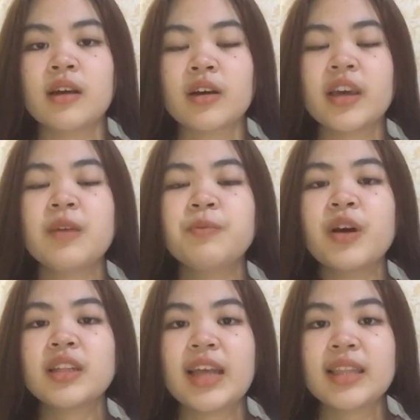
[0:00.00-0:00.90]
Okay,
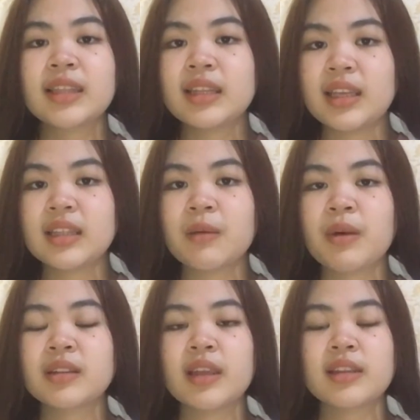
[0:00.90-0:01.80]
importante din na
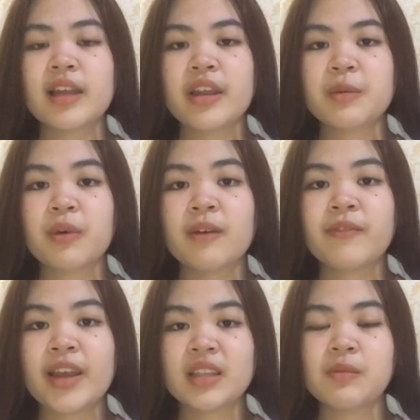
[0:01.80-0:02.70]
mag-take tayo ng mga
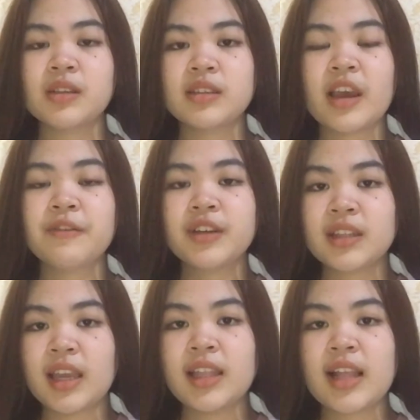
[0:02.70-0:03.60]
vitamins every
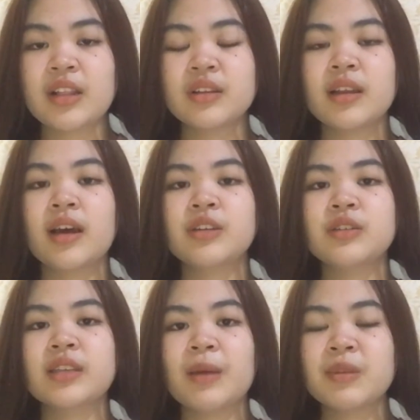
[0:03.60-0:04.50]
day, lalo na
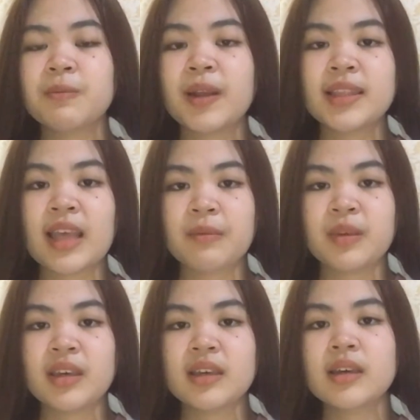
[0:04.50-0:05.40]
ngayong time ng
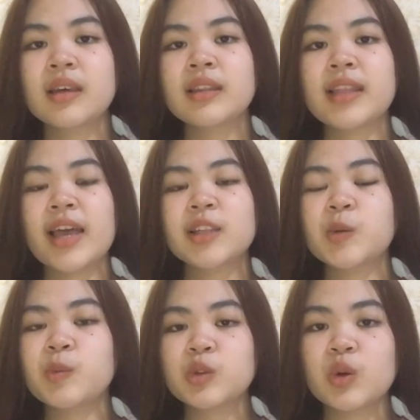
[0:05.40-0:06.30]
pandemic, dahil
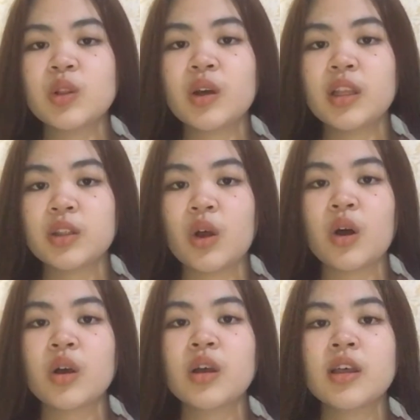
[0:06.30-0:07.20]
tumutulong
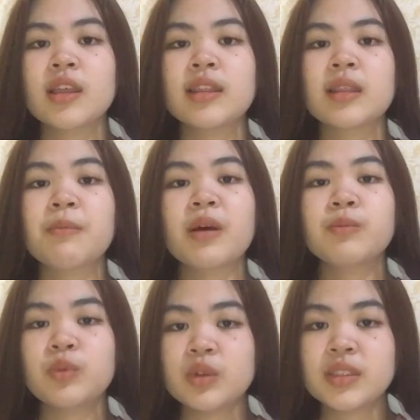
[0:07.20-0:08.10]
ito na
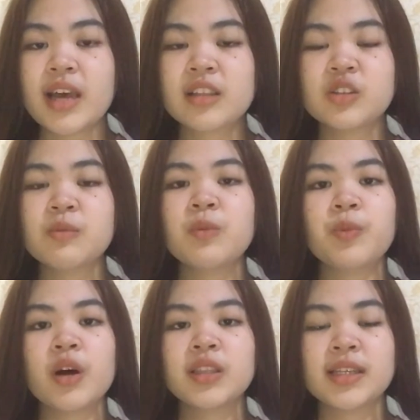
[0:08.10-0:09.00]
mag-boost at
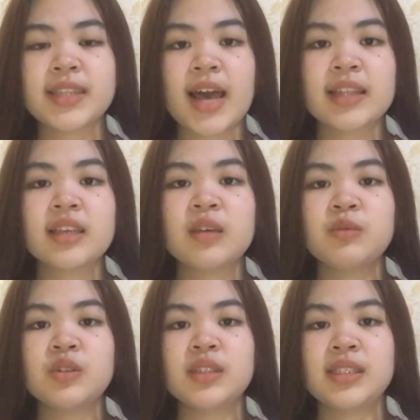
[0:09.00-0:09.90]
sumuporta sa ating
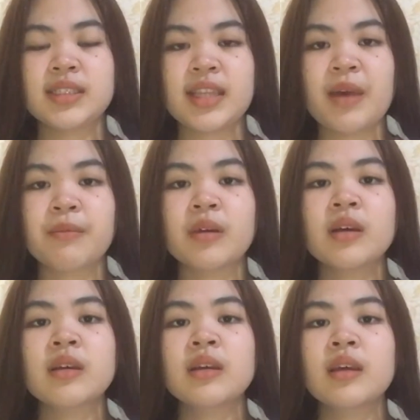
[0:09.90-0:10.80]
immune system
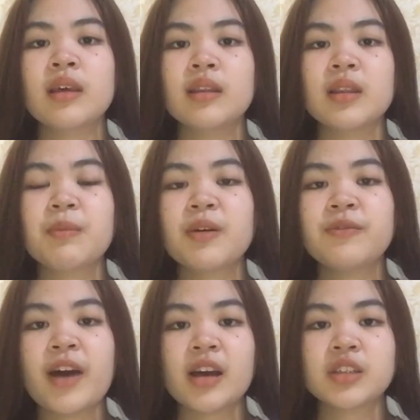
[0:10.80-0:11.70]
na
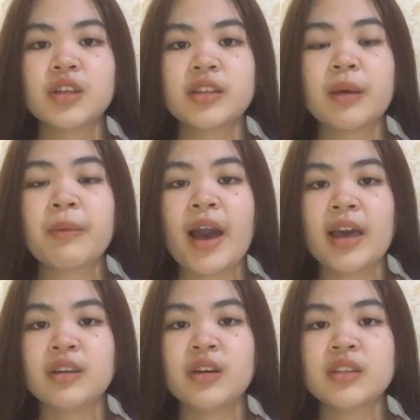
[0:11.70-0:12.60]
mag-function ng
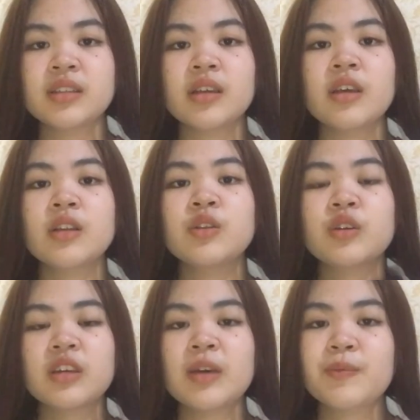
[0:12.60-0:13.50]
maayos to
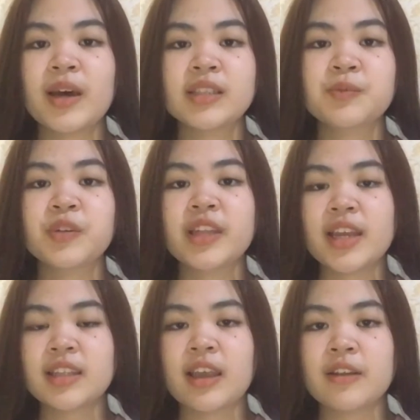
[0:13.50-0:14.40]
keep us
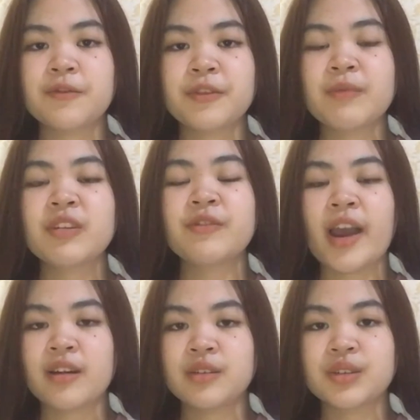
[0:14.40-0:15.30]
protected from the
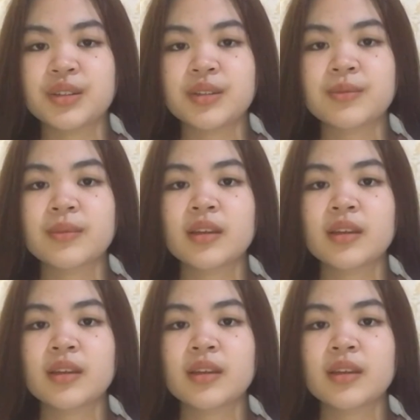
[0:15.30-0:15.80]
virus.